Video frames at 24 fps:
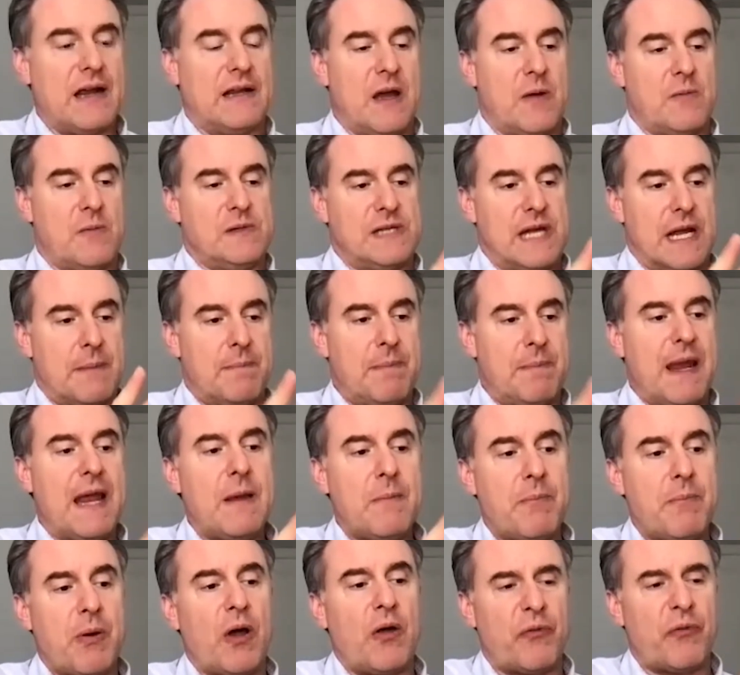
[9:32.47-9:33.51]
that was
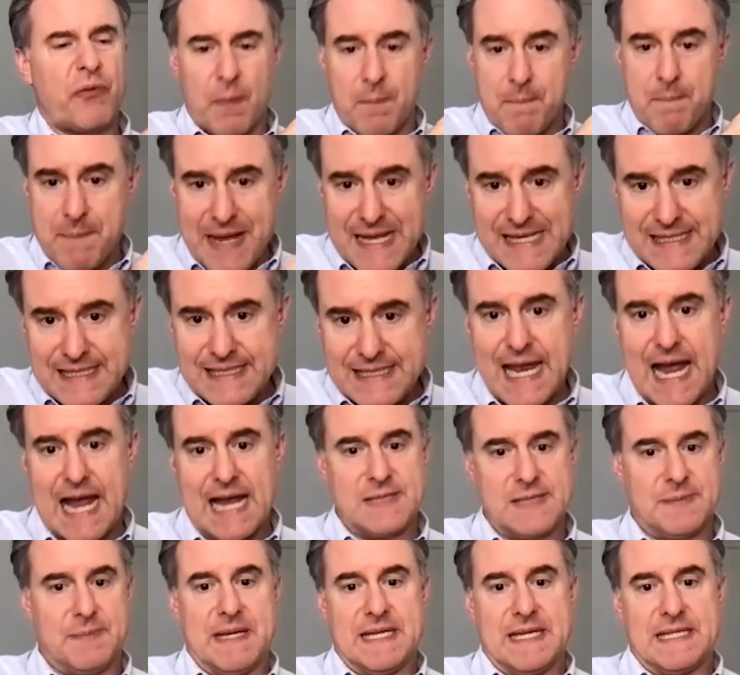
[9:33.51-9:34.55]
being built for
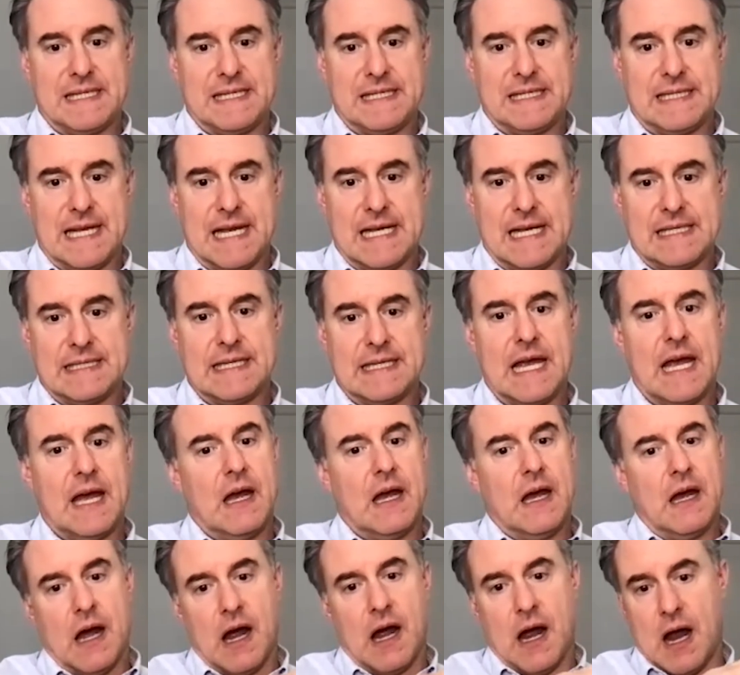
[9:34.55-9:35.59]
mid-sized businesses,
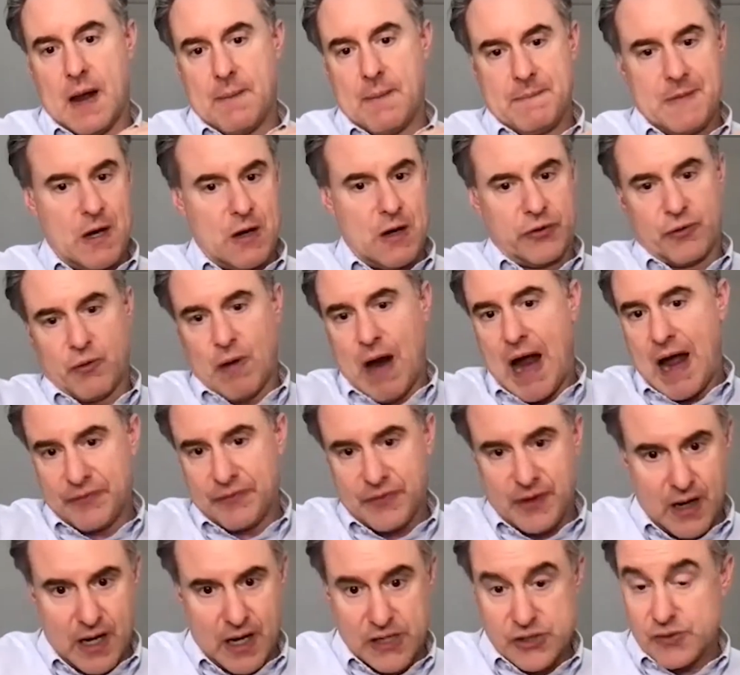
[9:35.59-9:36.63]
throughout the
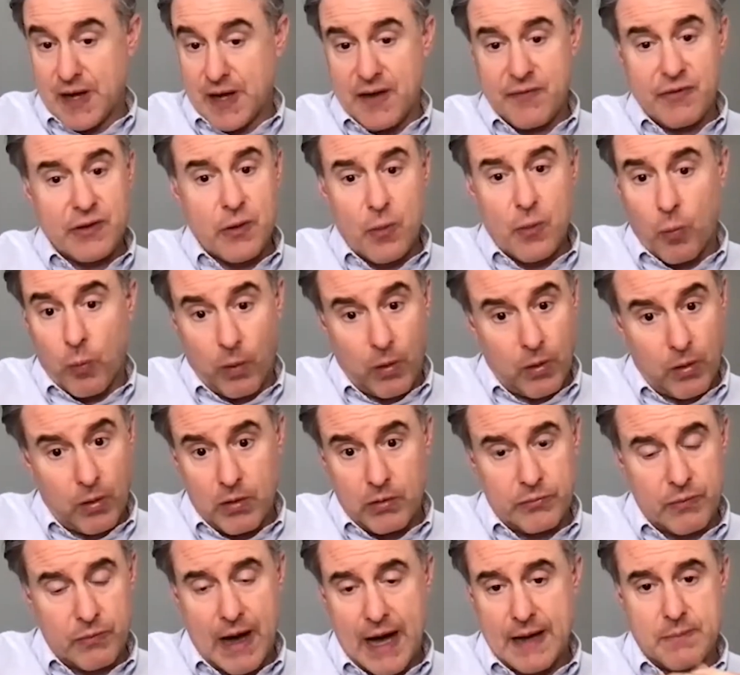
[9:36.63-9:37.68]
country, even the
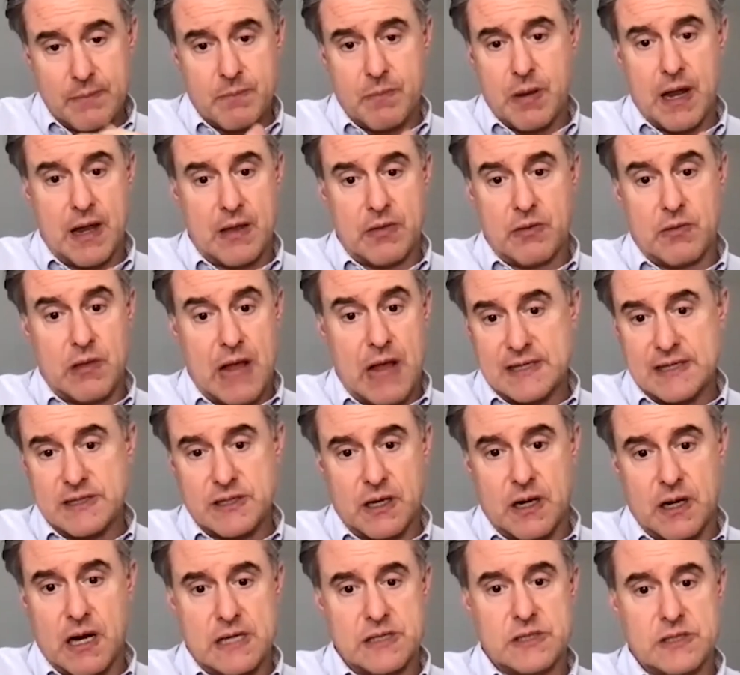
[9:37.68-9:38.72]
world, right? Lots of
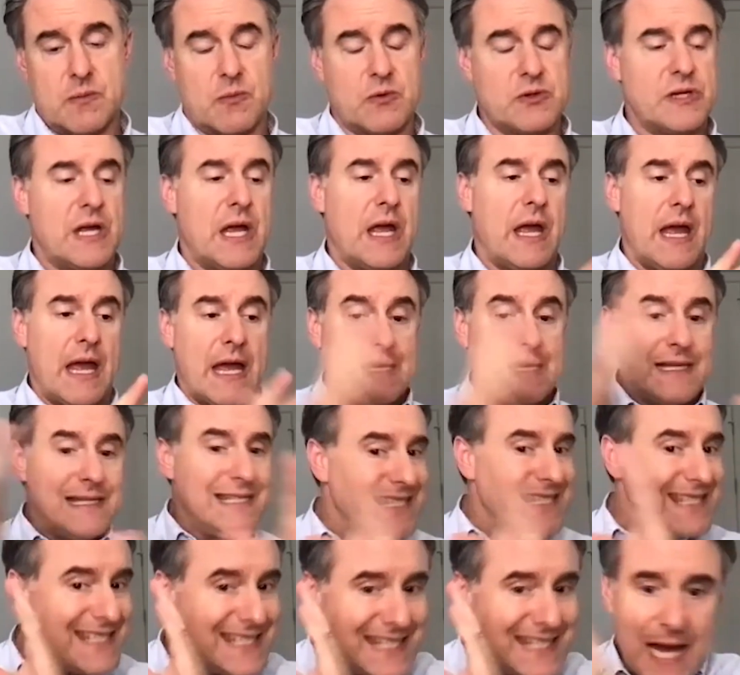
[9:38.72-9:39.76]
customers.
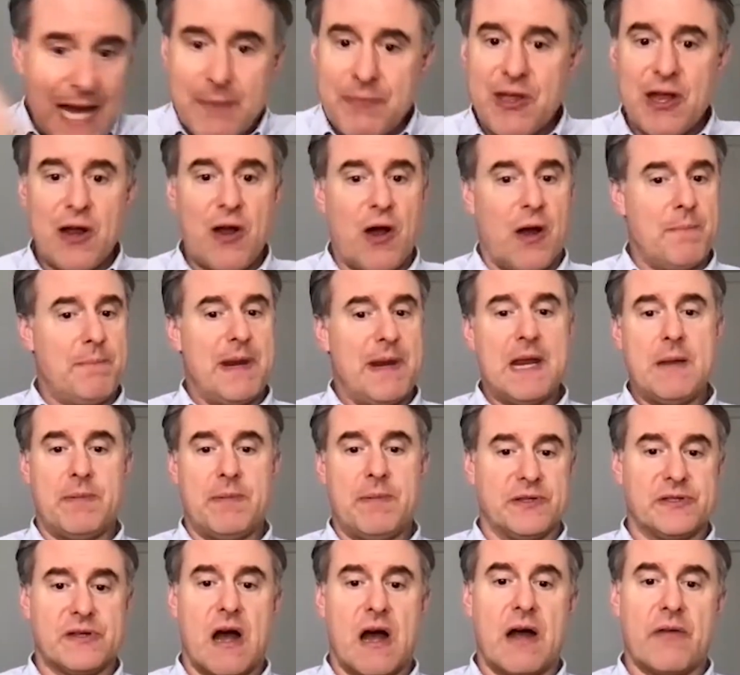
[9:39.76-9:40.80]
Same thing on
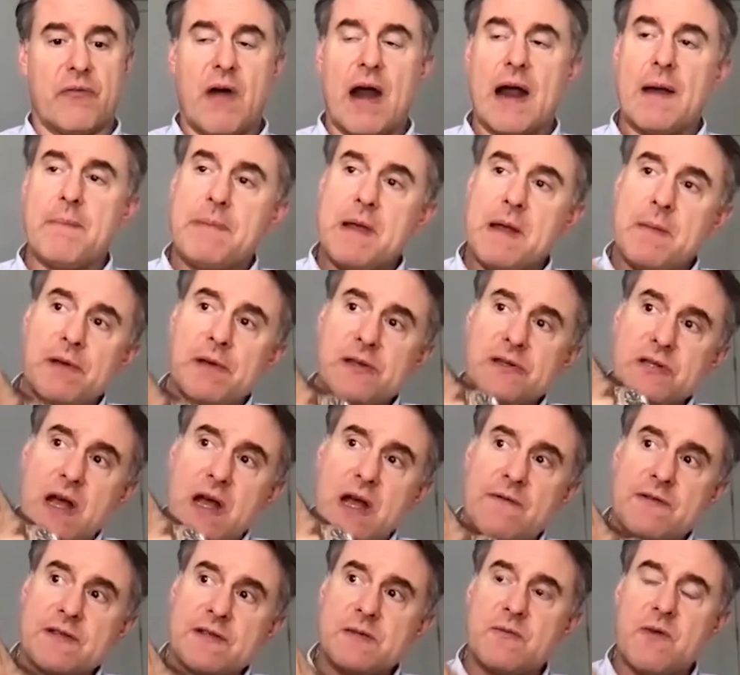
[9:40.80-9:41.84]
PeopleSoft, right?
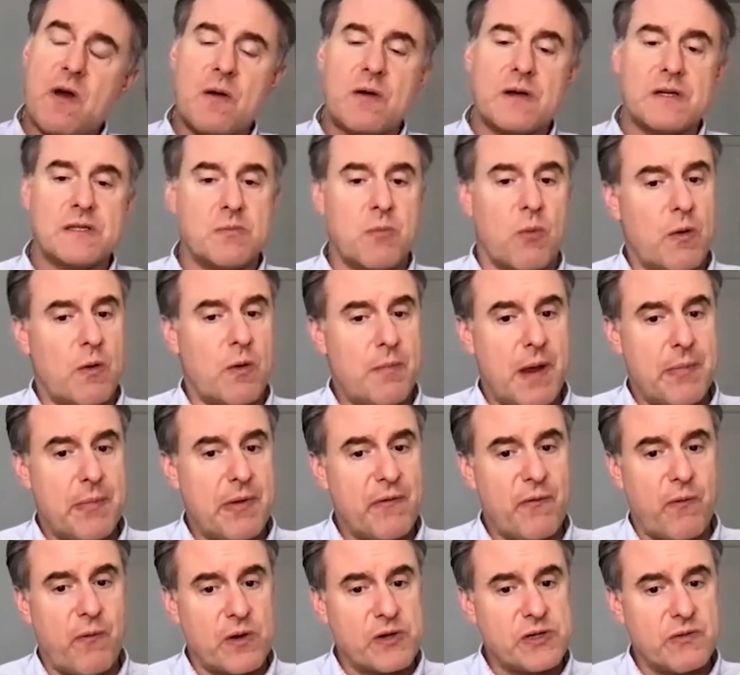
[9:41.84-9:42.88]
PeopleSoft was focused more maybe
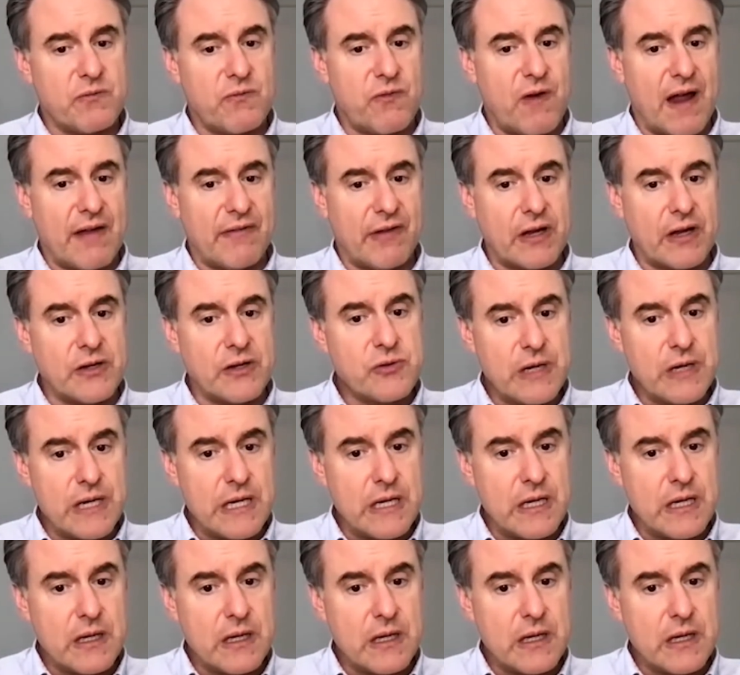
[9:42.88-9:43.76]
Fortune 500,